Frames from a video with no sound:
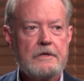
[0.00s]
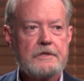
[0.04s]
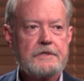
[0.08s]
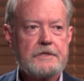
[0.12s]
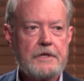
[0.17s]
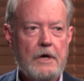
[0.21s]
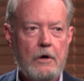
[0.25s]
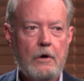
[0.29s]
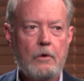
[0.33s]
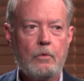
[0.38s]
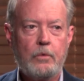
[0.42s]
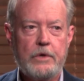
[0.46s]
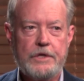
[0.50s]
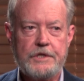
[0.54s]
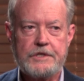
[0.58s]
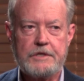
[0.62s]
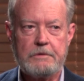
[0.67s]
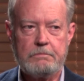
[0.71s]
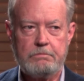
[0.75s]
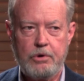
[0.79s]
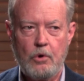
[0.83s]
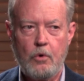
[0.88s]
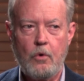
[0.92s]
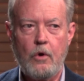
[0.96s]
So we
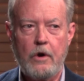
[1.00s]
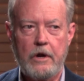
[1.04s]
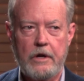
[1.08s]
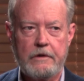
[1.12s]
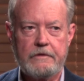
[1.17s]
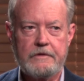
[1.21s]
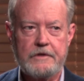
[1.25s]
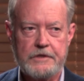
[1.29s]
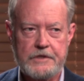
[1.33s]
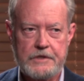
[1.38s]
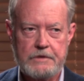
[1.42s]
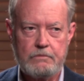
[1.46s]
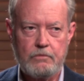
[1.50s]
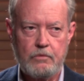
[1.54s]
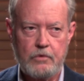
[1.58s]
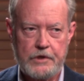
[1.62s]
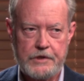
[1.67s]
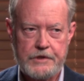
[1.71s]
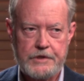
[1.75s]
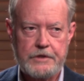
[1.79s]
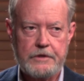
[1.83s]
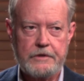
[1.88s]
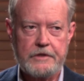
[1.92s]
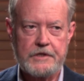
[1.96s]
support
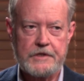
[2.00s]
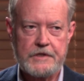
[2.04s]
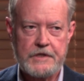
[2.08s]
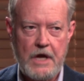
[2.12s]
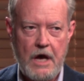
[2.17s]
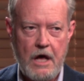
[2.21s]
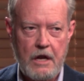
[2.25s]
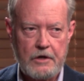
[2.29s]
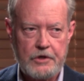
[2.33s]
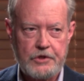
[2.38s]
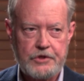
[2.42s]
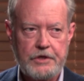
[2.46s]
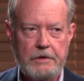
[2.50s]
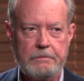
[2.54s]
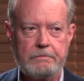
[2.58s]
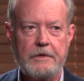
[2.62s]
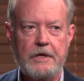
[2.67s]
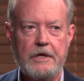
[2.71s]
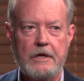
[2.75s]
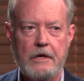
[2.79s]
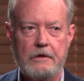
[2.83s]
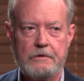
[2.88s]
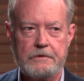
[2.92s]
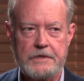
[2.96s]
the scholarship
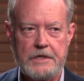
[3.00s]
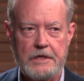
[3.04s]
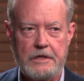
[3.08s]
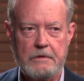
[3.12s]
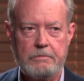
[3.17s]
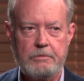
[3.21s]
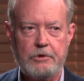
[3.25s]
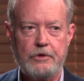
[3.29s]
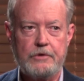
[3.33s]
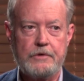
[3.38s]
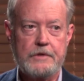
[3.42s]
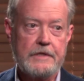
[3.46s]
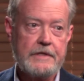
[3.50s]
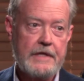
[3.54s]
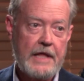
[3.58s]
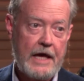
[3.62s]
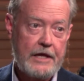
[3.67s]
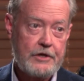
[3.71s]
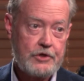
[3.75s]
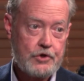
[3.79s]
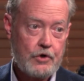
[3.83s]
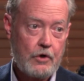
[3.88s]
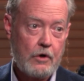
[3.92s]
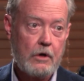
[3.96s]
that goes into producing
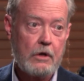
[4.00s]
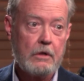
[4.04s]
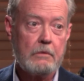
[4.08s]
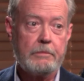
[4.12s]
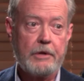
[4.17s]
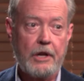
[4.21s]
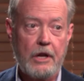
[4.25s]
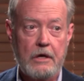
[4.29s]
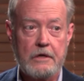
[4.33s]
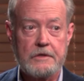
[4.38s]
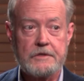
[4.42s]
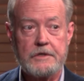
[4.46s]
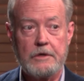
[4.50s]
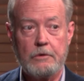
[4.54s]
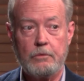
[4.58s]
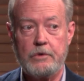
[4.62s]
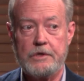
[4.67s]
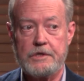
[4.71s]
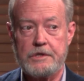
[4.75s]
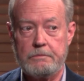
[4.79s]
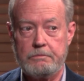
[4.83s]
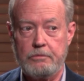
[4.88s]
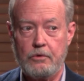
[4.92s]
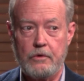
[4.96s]
that journal, but also
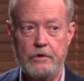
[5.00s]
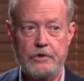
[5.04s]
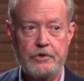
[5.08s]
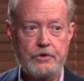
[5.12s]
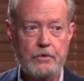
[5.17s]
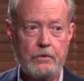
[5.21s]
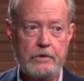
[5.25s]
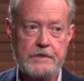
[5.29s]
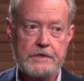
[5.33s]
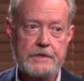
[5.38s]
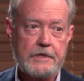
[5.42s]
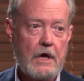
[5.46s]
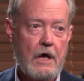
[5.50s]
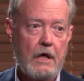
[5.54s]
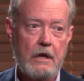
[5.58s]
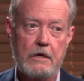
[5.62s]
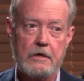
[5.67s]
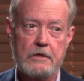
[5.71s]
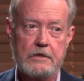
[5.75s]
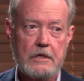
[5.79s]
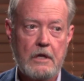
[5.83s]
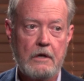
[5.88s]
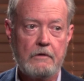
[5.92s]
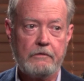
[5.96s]
we support Joyce
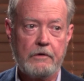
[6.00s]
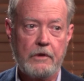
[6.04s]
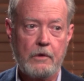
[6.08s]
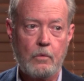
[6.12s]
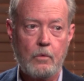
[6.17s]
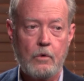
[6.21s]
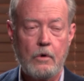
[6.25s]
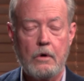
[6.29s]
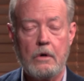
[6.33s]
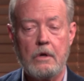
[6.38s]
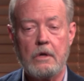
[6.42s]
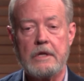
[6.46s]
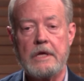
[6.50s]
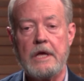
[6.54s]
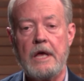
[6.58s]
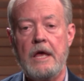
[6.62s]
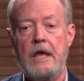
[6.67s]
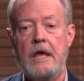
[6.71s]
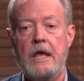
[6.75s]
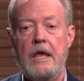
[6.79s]
scholars all over the world.